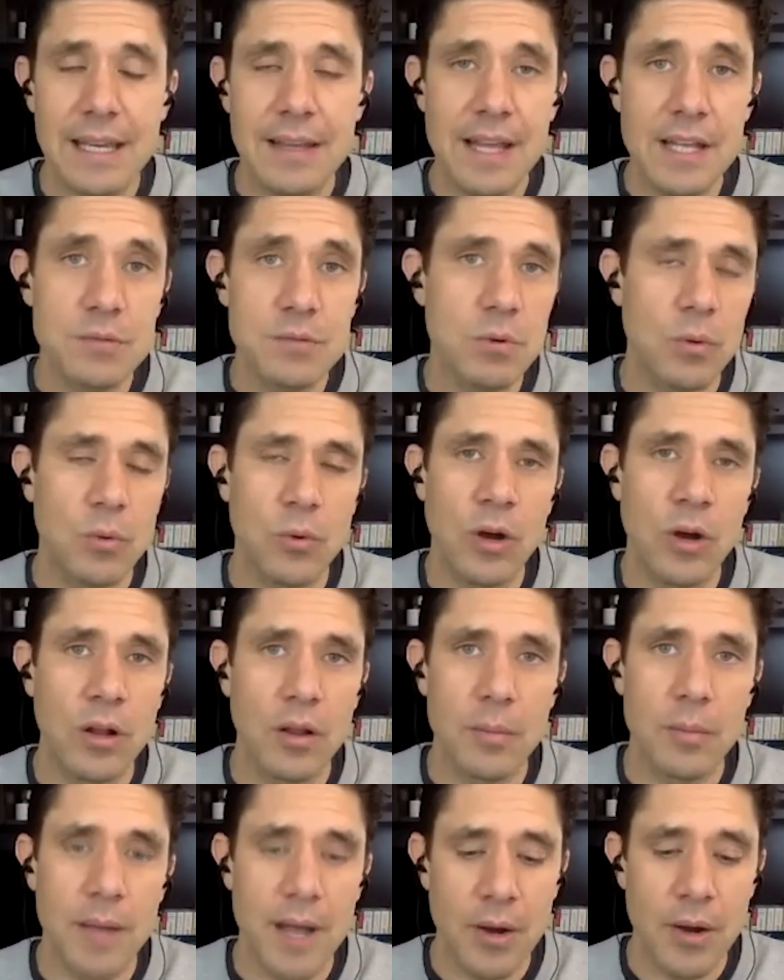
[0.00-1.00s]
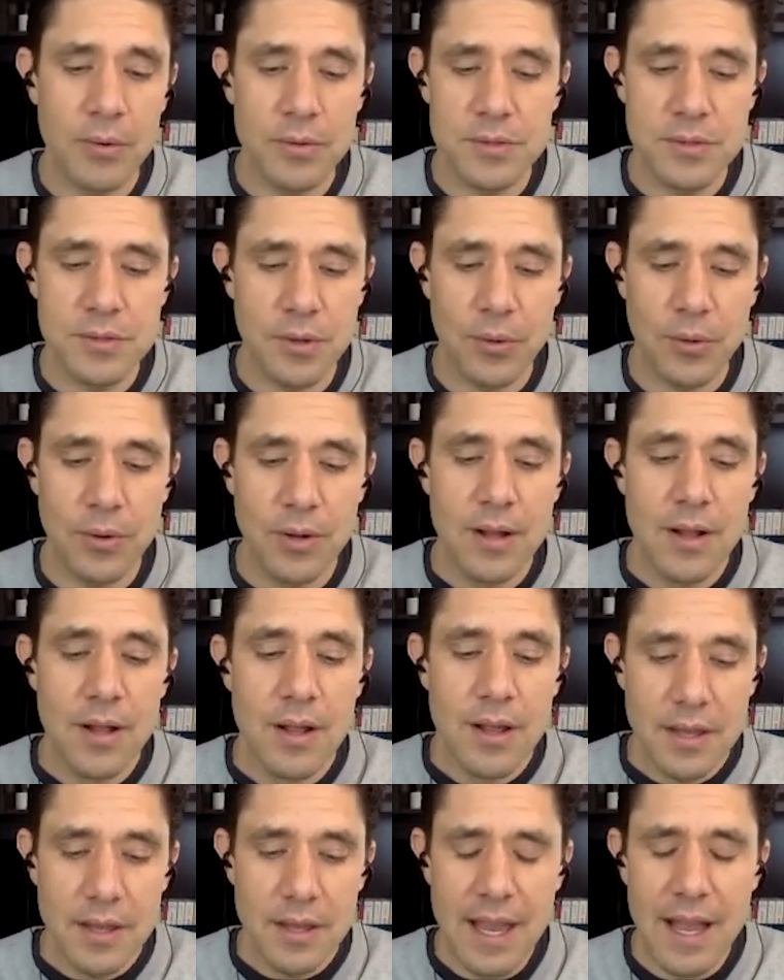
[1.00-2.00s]
And that's what we're all about. So
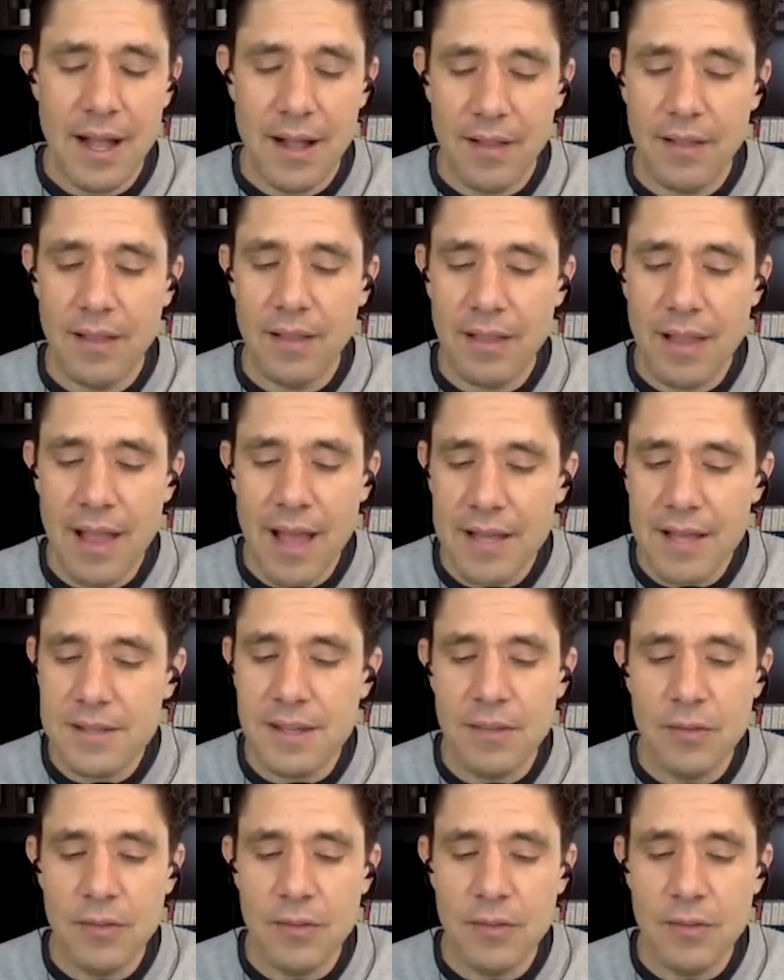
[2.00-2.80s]
yeah, lots.